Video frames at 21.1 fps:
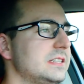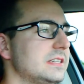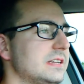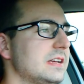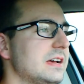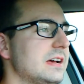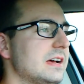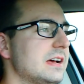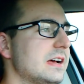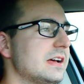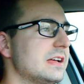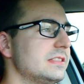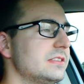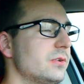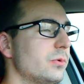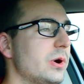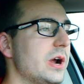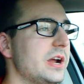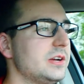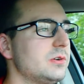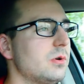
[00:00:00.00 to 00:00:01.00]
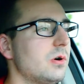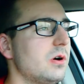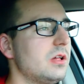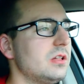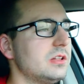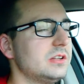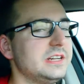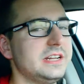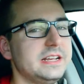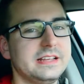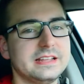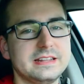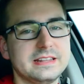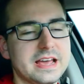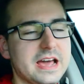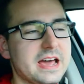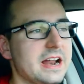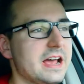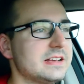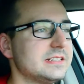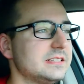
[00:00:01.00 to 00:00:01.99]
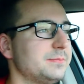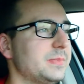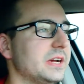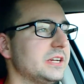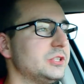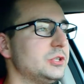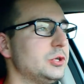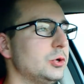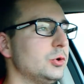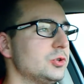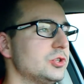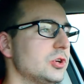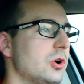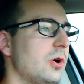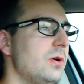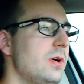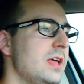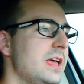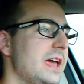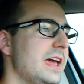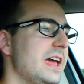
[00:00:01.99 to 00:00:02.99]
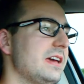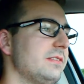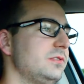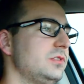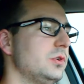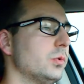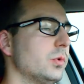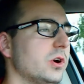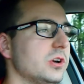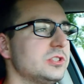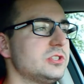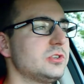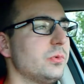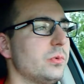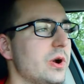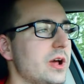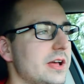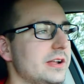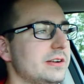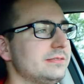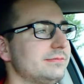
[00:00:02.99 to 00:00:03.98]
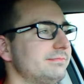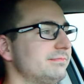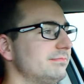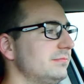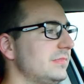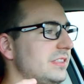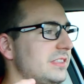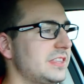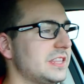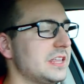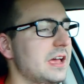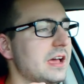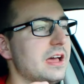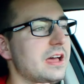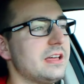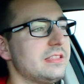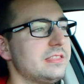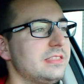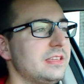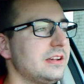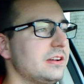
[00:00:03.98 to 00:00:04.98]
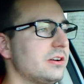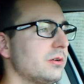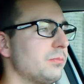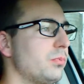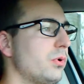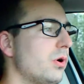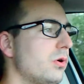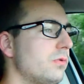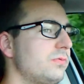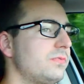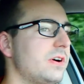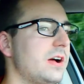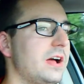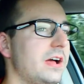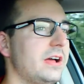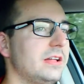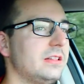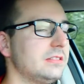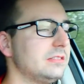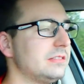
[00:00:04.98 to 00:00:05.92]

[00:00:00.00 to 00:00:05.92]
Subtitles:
the ride quality in that aspect too. So if you were to run thicker profile,